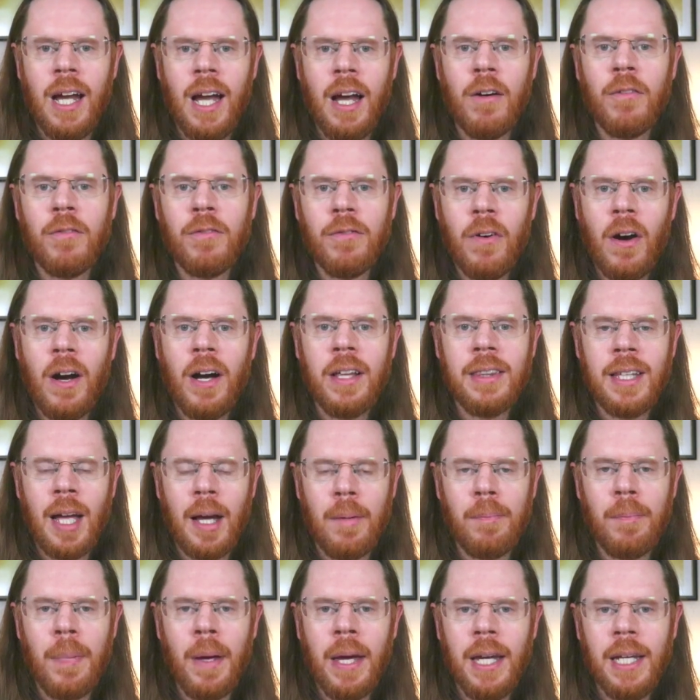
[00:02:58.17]
and find
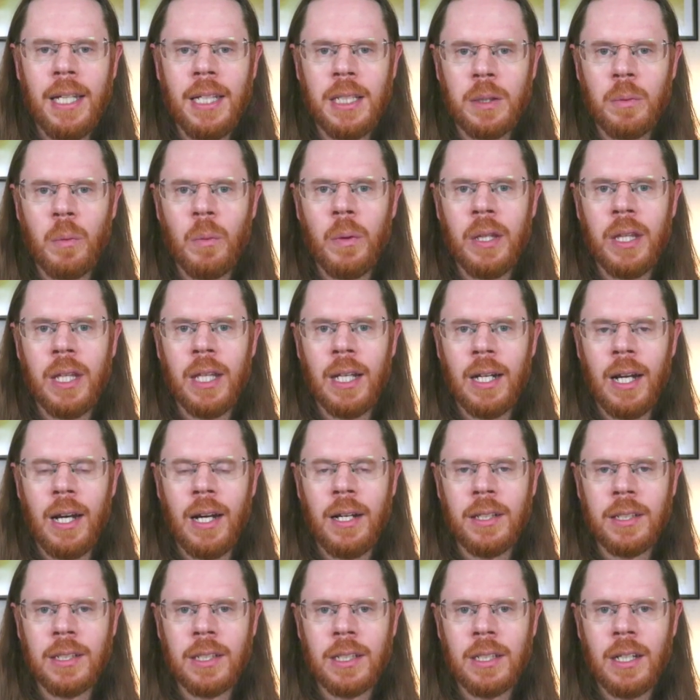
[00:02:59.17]
that peace within
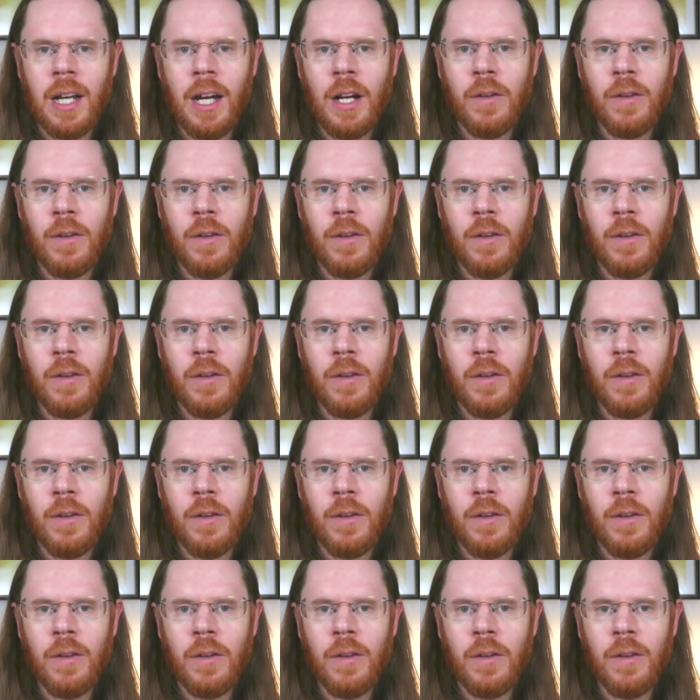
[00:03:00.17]
us.